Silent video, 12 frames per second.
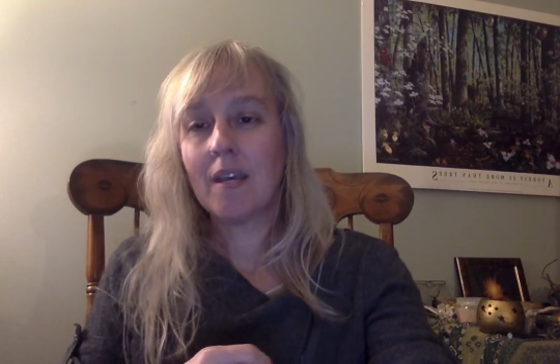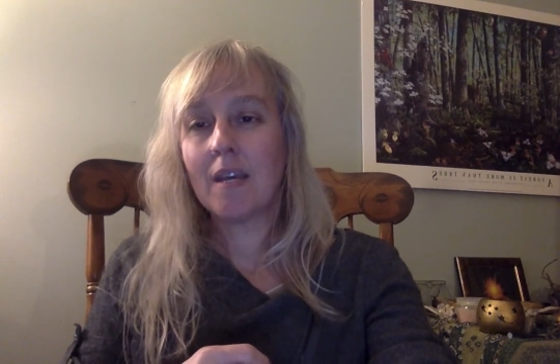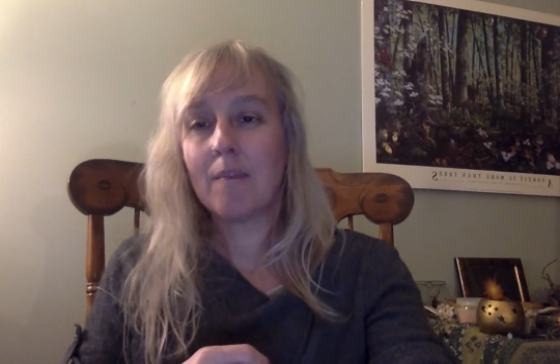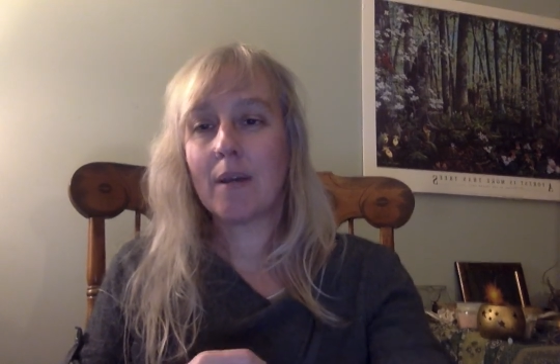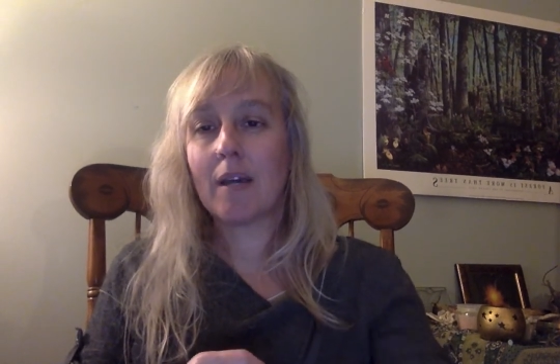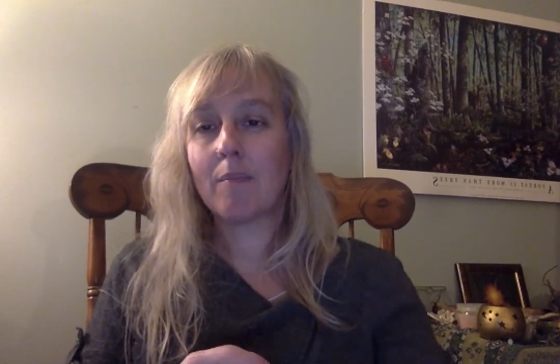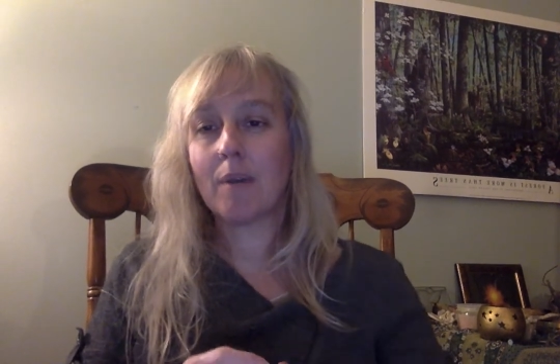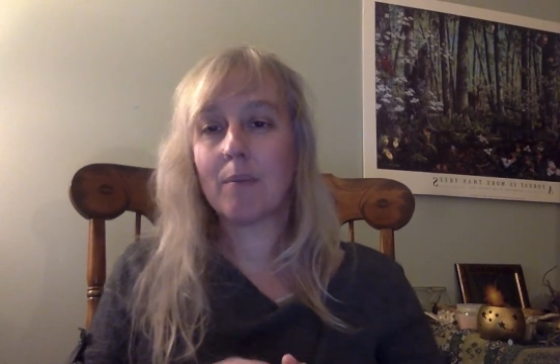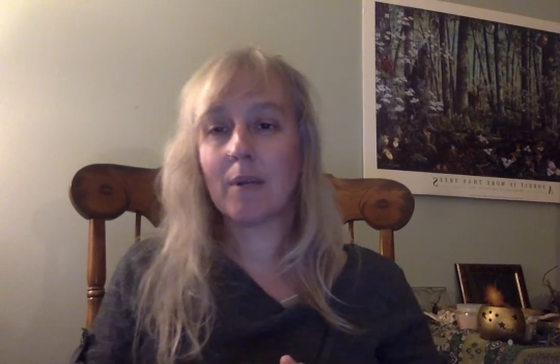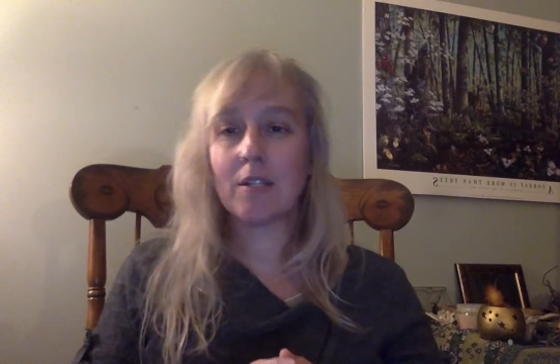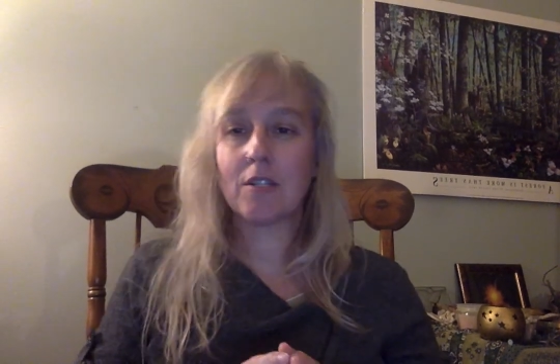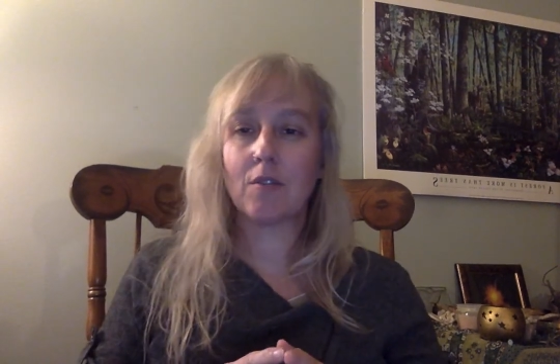In my
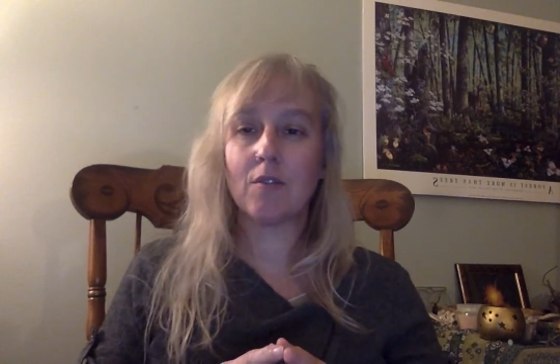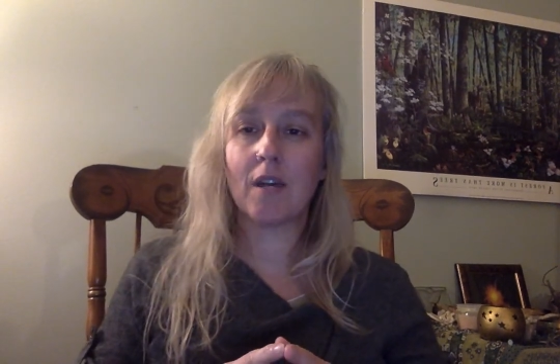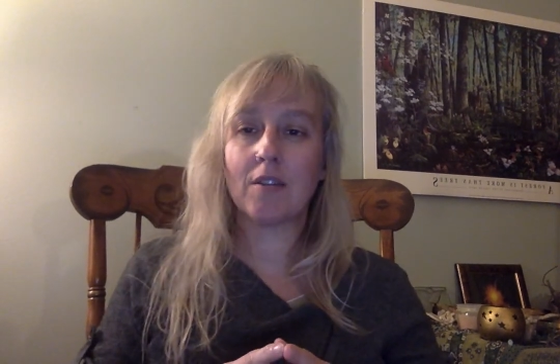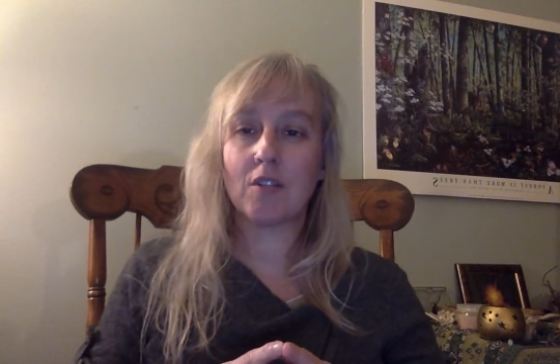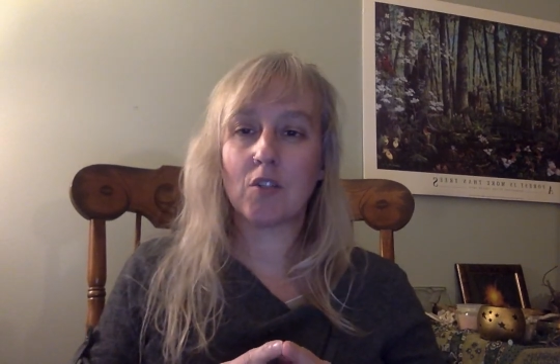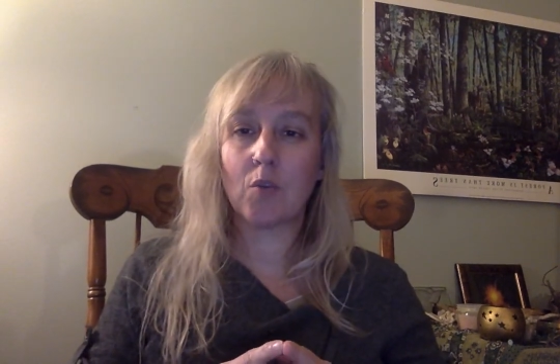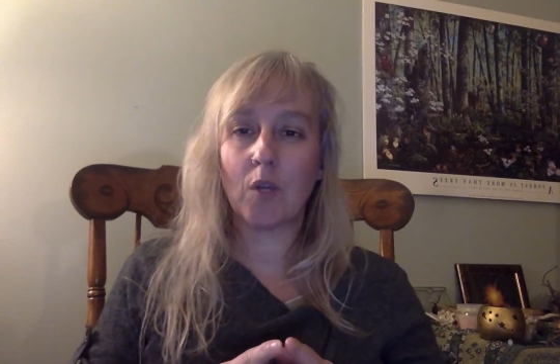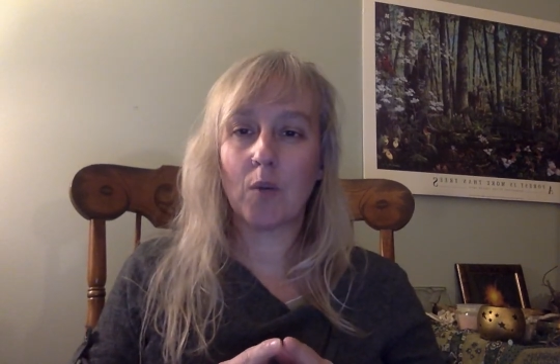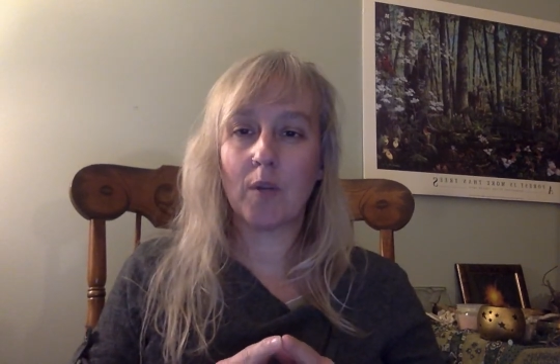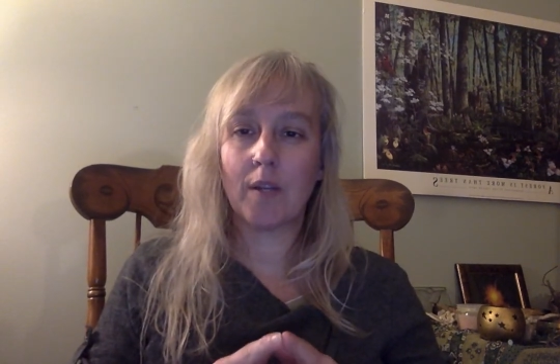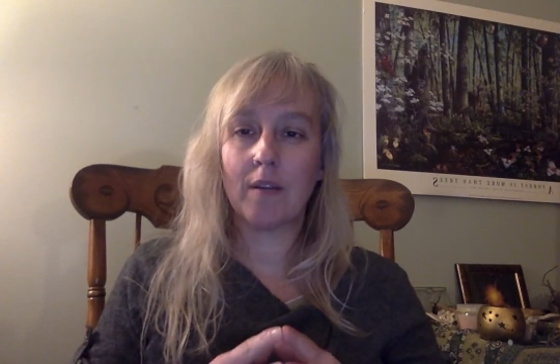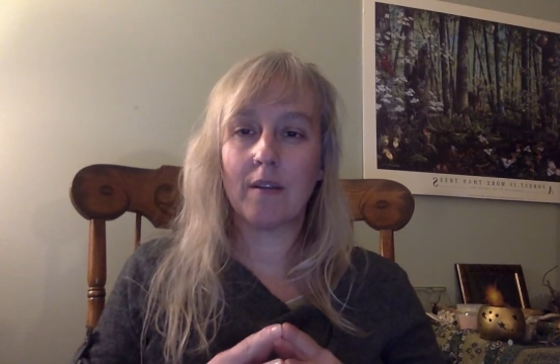upcoming
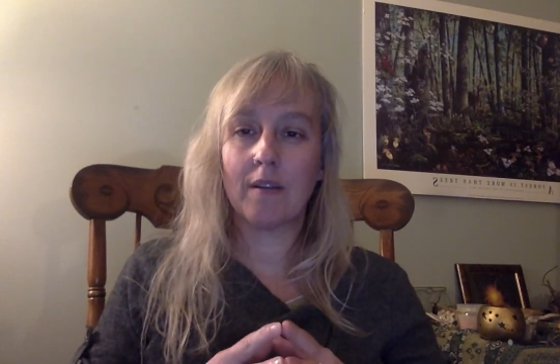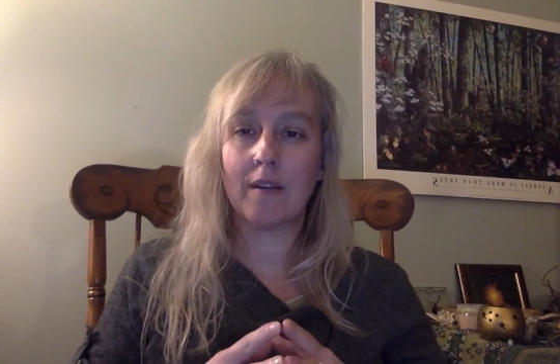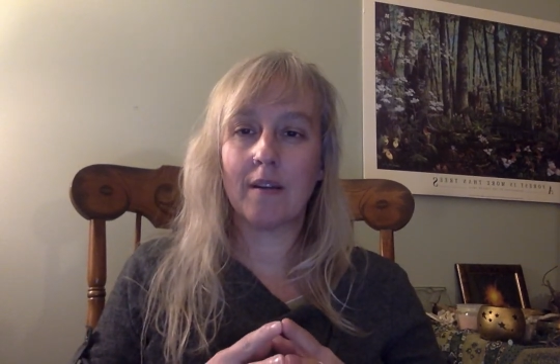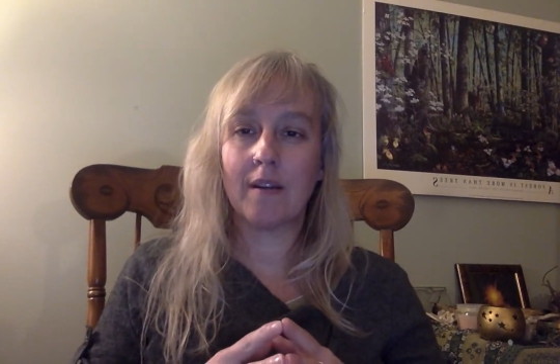2021 uh,